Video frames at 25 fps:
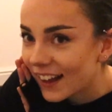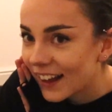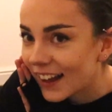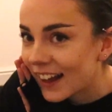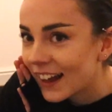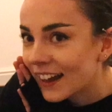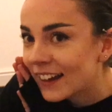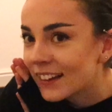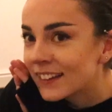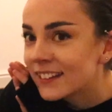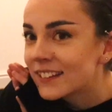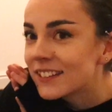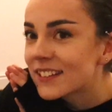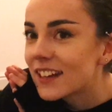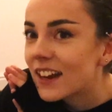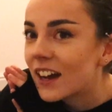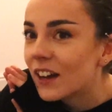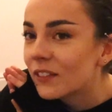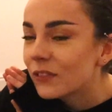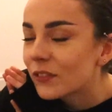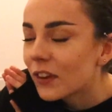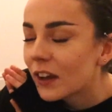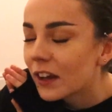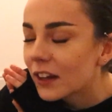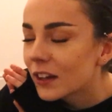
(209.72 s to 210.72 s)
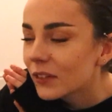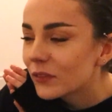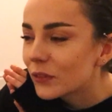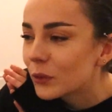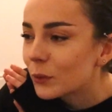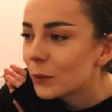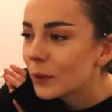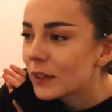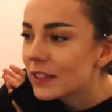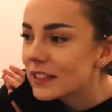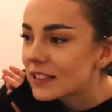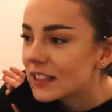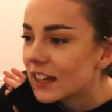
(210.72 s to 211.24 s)
And I've kind of
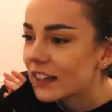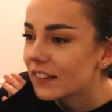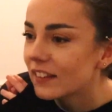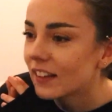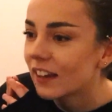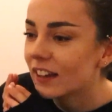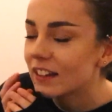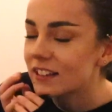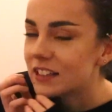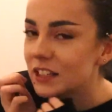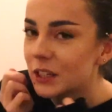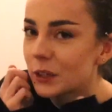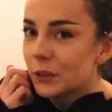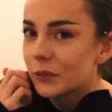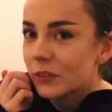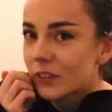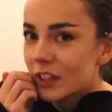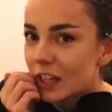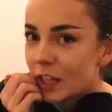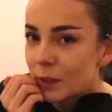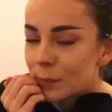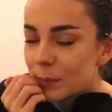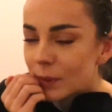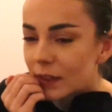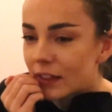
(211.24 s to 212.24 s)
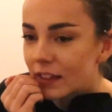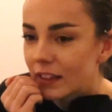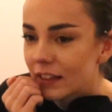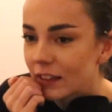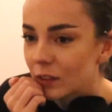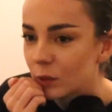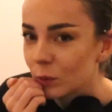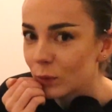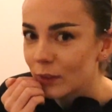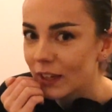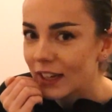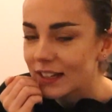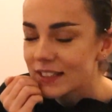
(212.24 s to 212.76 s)
always liked the idea of keeping
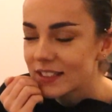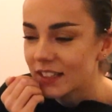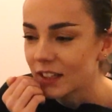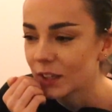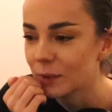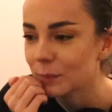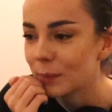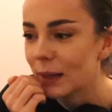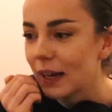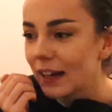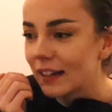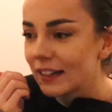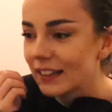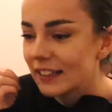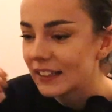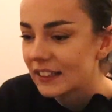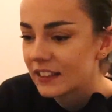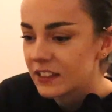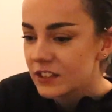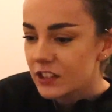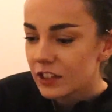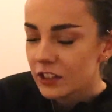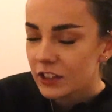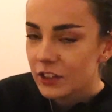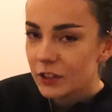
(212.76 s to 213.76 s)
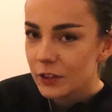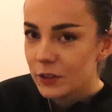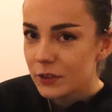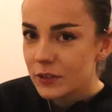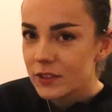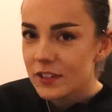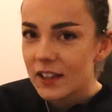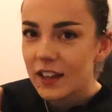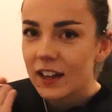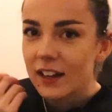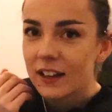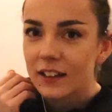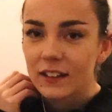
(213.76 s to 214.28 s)
or getting a pallet to use
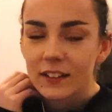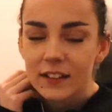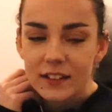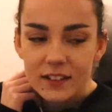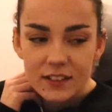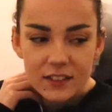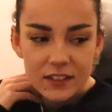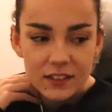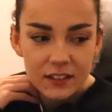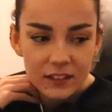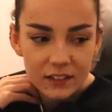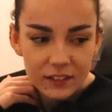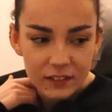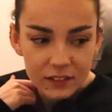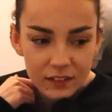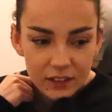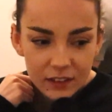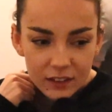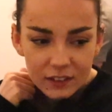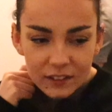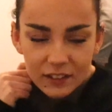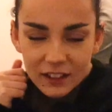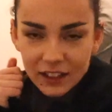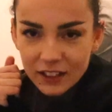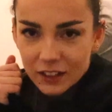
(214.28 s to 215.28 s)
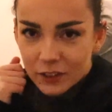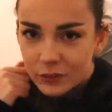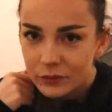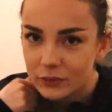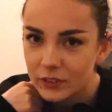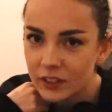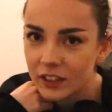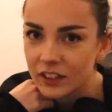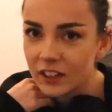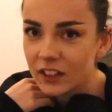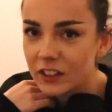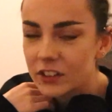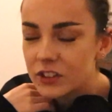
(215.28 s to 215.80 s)
as like
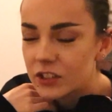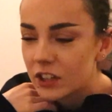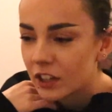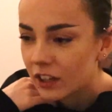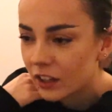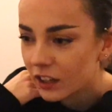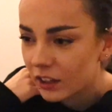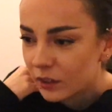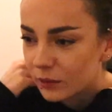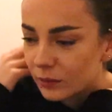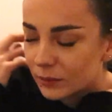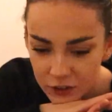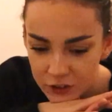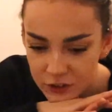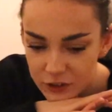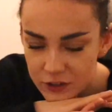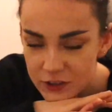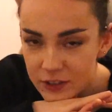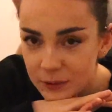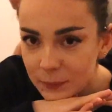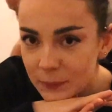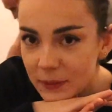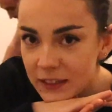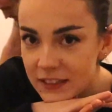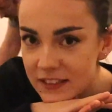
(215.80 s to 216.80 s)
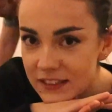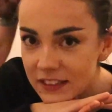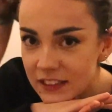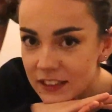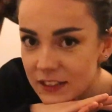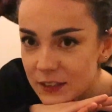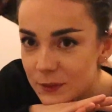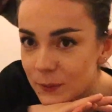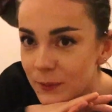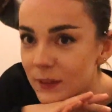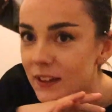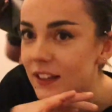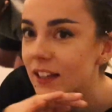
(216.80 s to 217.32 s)
furniture. You can do some nice
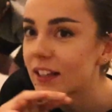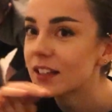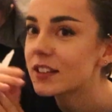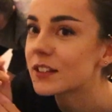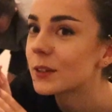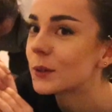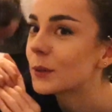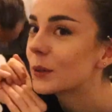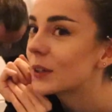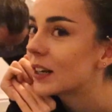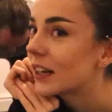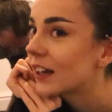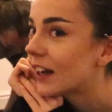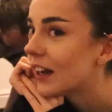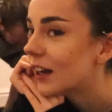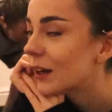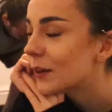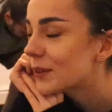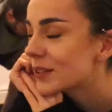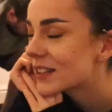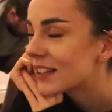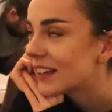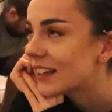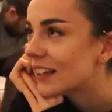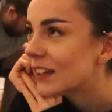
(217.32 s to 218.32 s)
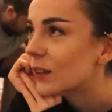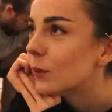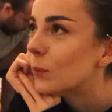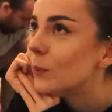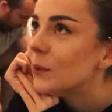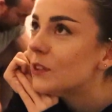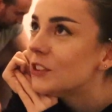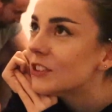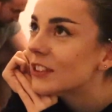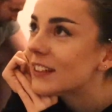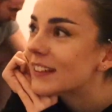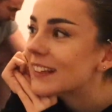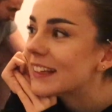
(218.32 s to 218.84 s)
things with it. So I was like,
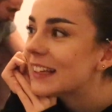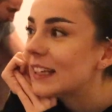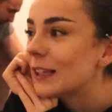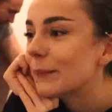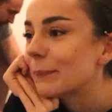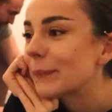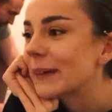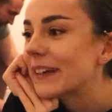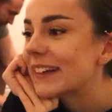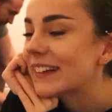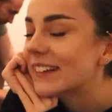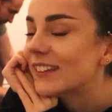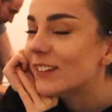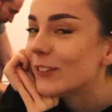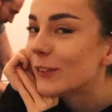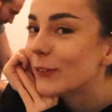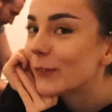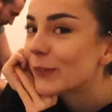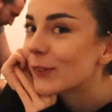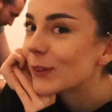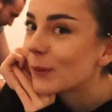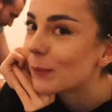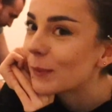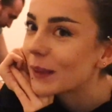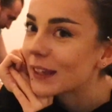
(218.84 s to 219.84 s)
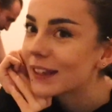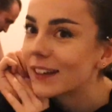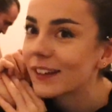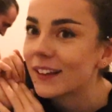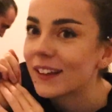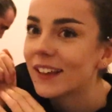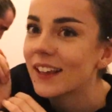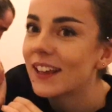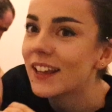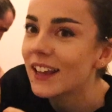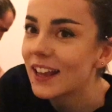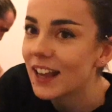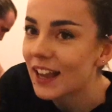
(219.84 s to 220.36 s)
we should keep it and do
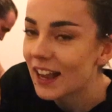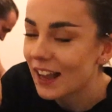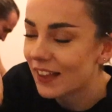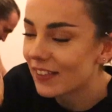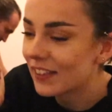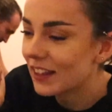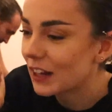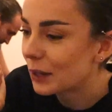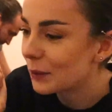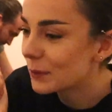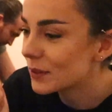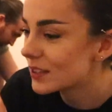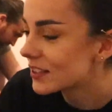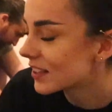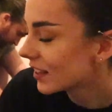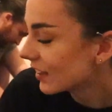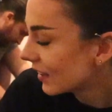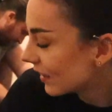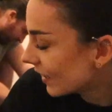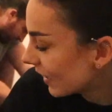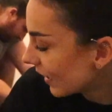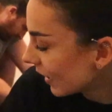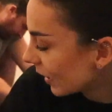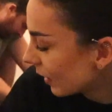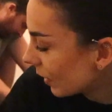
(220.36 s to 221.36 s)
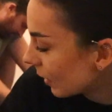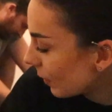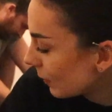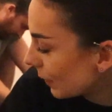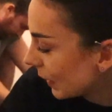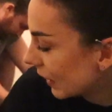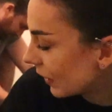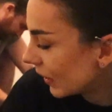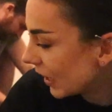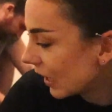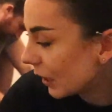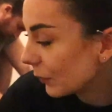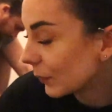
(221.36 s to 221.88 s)
something. And then I was thinking
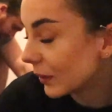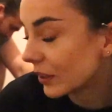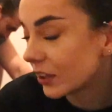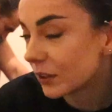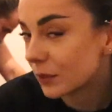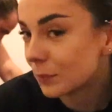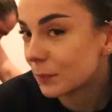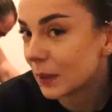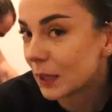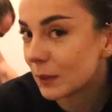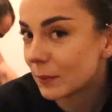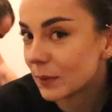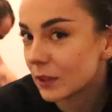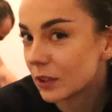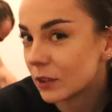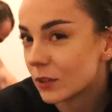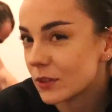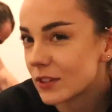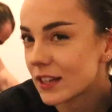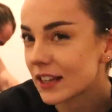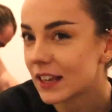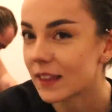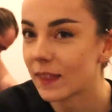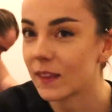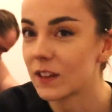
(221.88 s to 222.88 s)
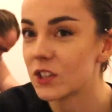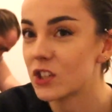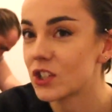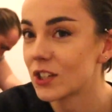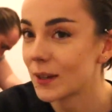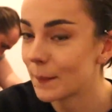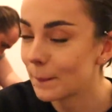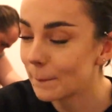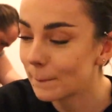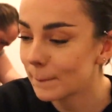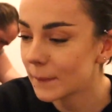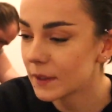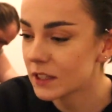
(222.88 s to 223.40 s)
about how we could maybe use it in the
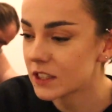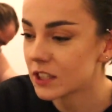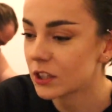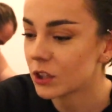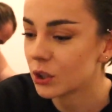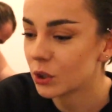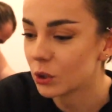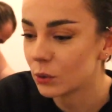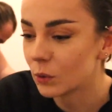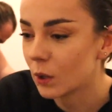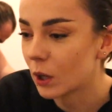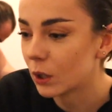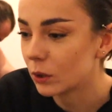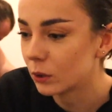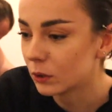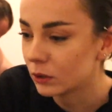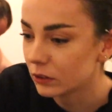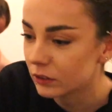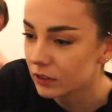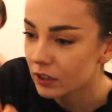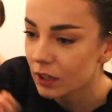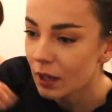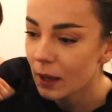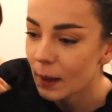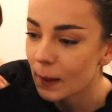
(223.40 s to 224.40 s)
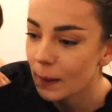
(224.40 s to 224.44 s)
gym to hold